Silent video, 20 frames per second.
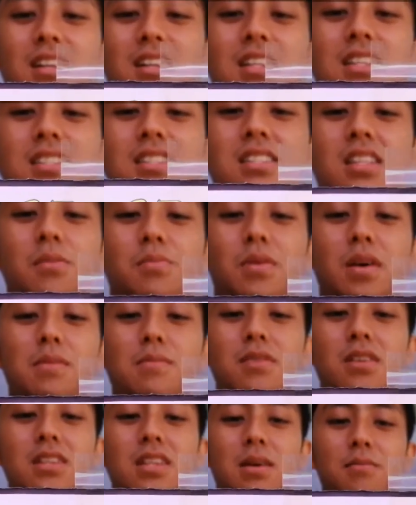list the
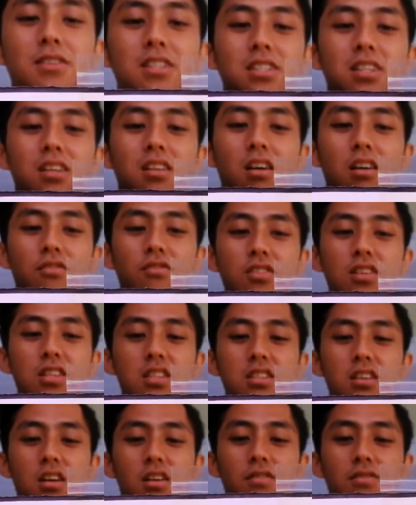primary dimension of
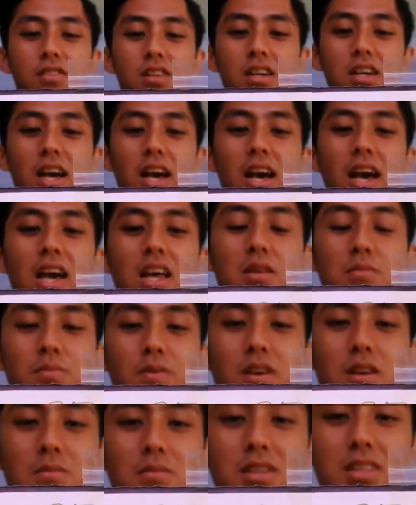each of the n
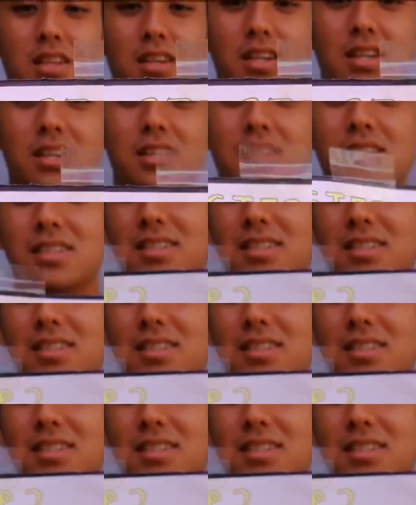parameters.